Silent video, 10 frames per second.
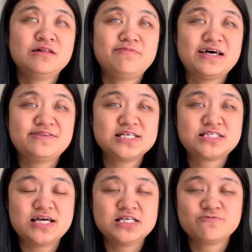Like these
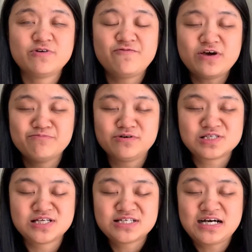days, with
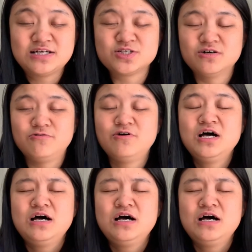embossing title